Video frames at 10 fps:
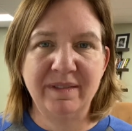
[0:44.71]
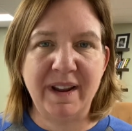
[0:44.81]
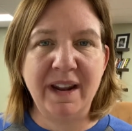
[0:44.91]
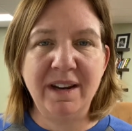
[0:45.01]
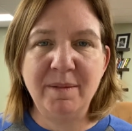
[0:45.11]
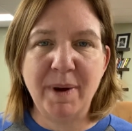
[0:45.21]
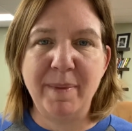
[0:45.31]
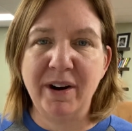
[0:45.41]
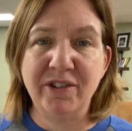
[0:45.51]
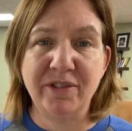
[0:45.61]
ending my
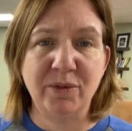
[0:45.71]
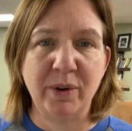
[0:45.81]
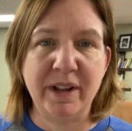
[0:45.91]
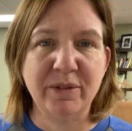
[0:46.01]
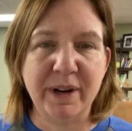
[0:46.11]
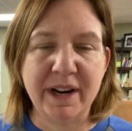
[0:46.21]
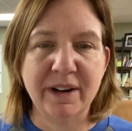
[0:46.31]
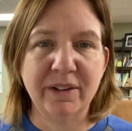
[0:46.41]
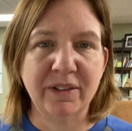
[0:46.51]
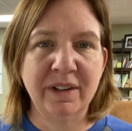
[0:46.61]
marriage of 23
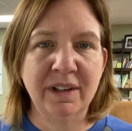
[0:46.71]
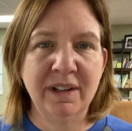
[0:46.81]
years.